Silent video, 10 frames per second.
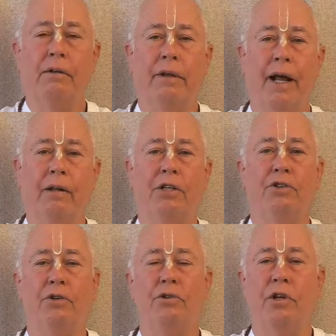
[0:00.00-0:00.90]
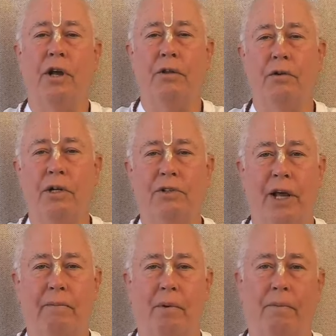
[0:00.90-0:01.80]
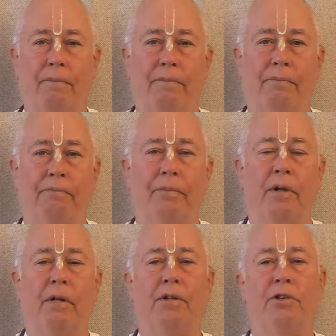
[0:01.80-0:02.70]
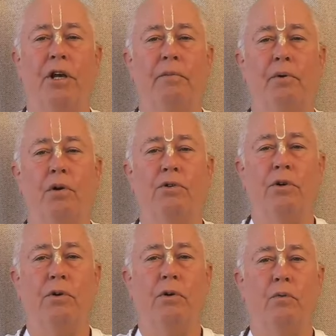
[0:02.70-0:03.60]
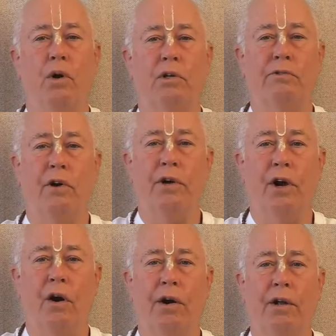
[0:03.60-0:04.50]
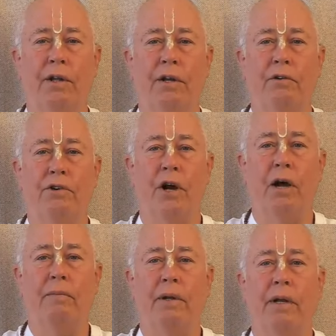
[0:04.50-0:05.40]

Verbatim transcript: Now let's use another example. Let's say a person works very hard at their job and